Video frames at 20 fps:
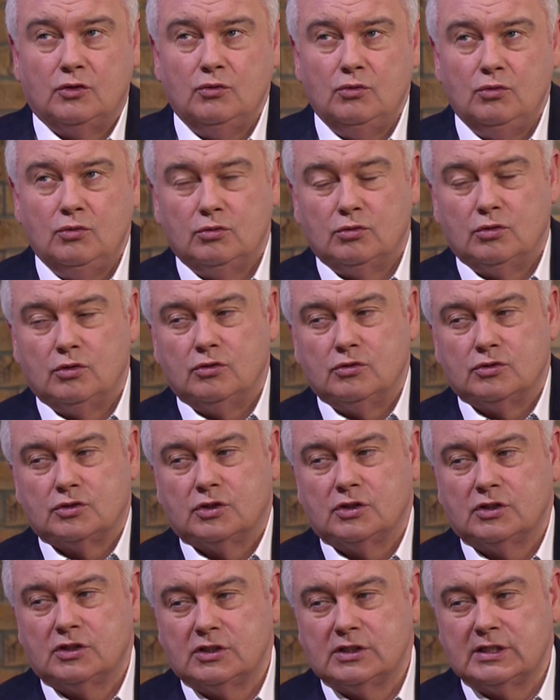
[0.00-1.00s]
to
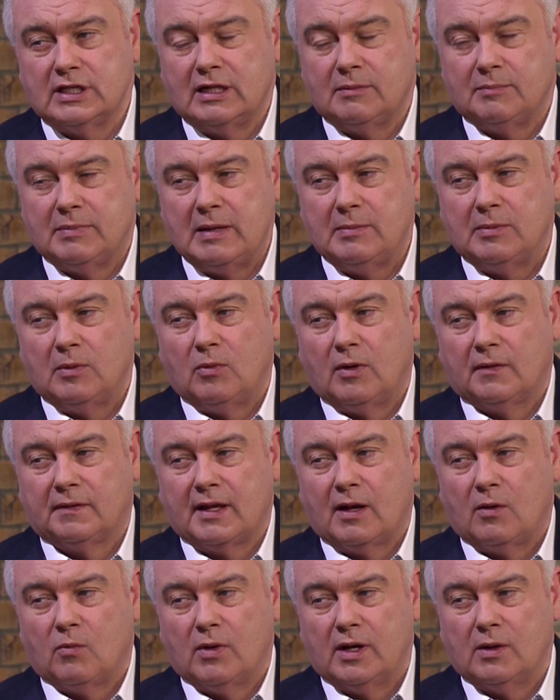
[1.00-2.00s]
lose it and tell people what
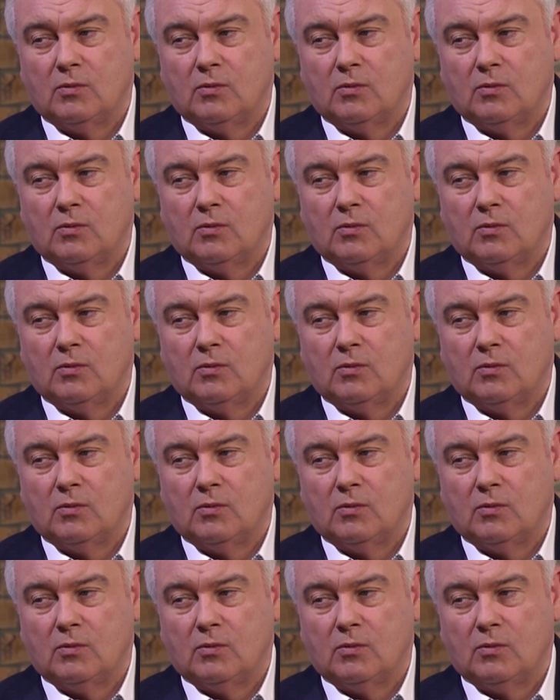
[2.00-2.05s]
that